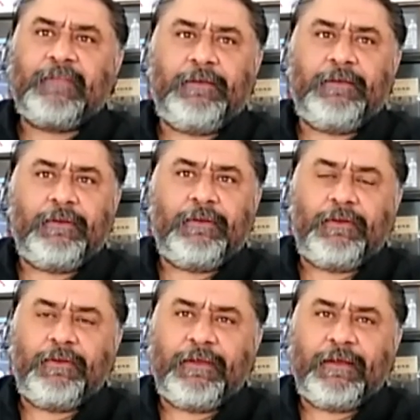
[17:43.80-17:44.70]
the
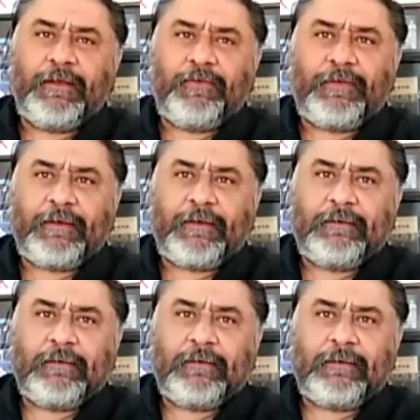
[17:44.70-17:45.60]
other thing else I
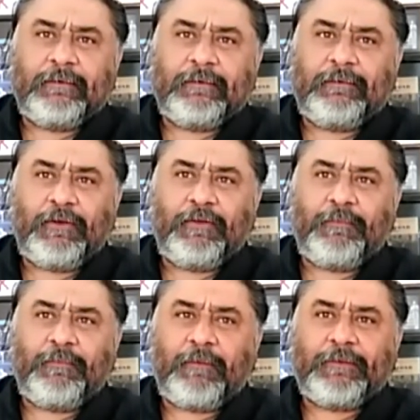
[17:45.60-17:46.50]
can tell you
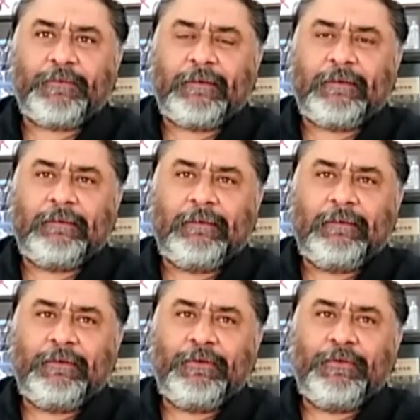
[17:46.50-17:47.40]
about Paturel
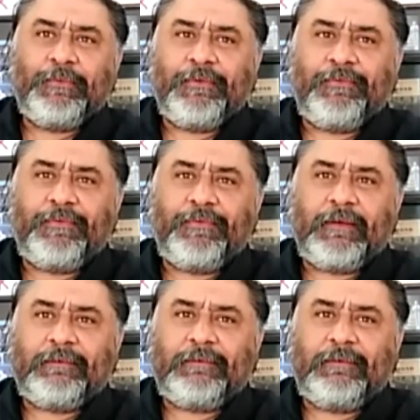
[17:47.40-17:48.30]
was
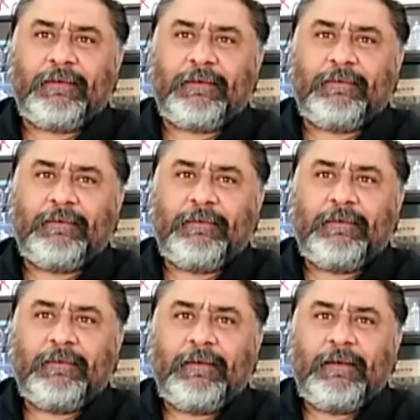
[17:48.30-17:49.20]
that
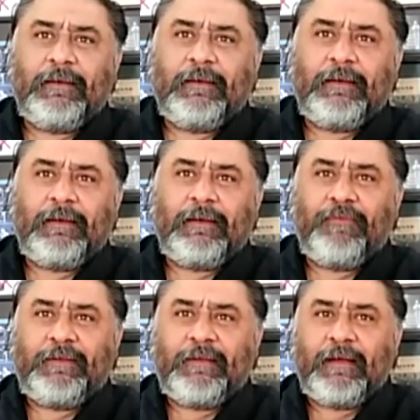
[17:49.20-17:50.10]

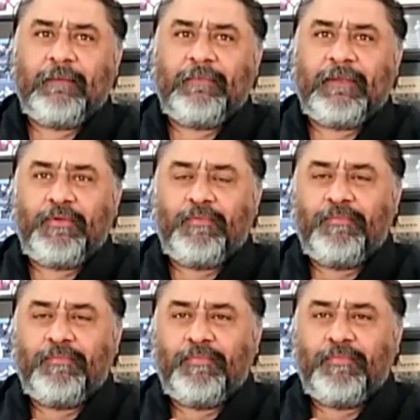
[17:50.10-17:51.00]
every time that you
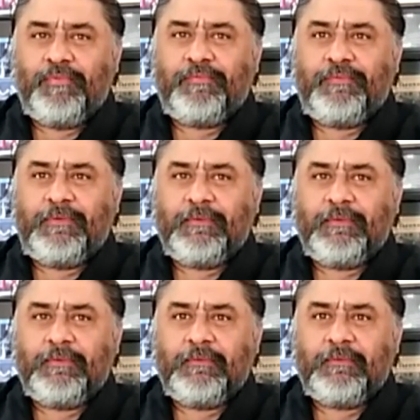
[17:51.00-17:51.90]
moved
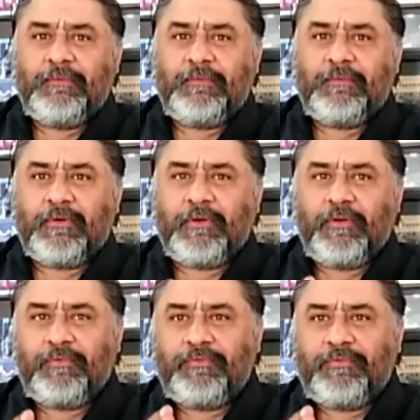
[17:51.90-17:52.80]
or you